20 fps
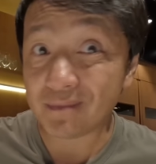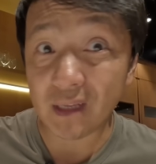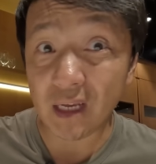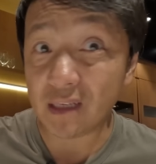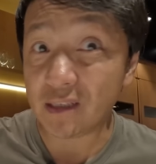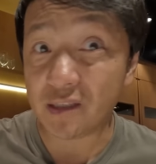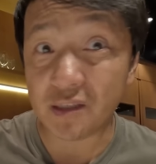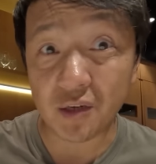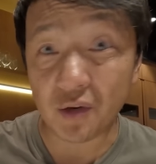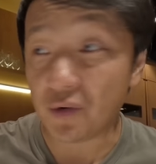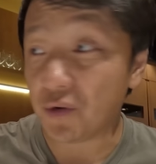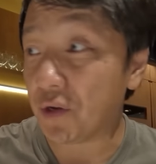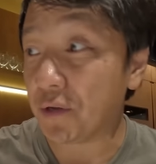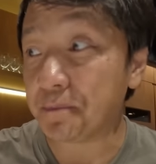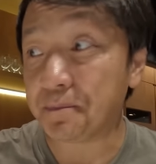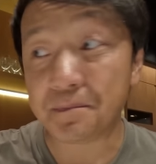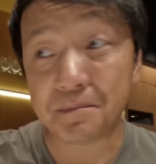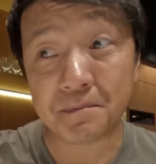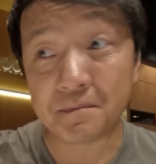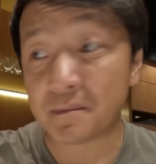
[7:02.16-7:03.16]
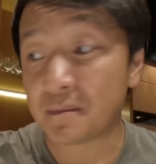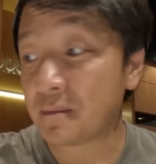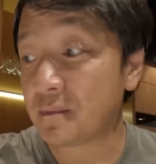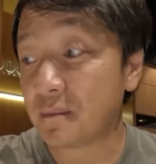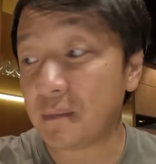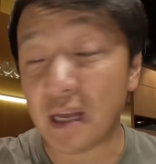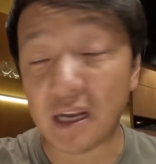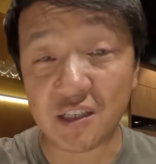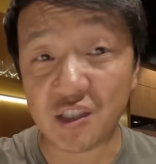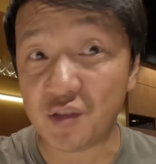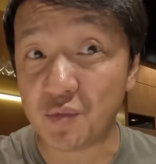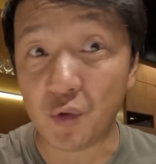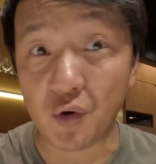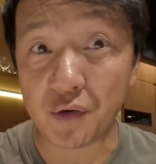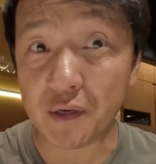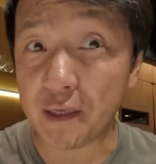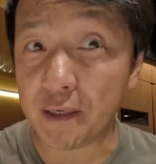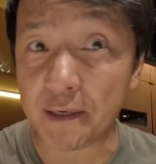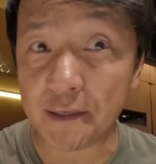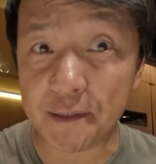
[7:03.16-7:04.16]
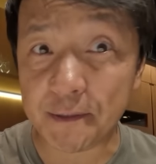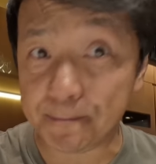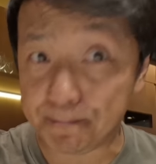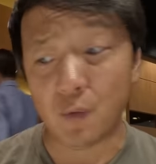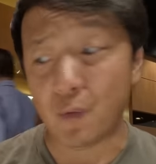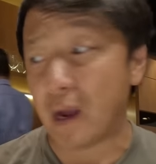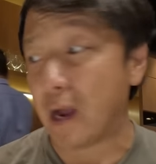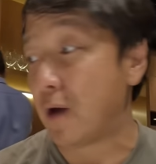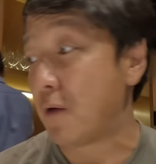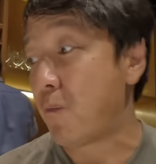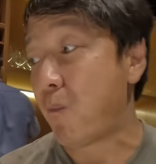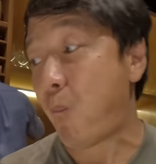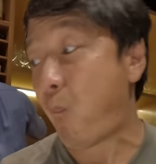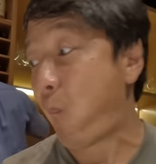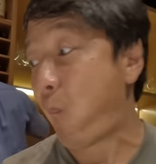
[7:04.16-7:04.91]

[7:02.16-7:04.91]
It's so good. That smokiness, wow.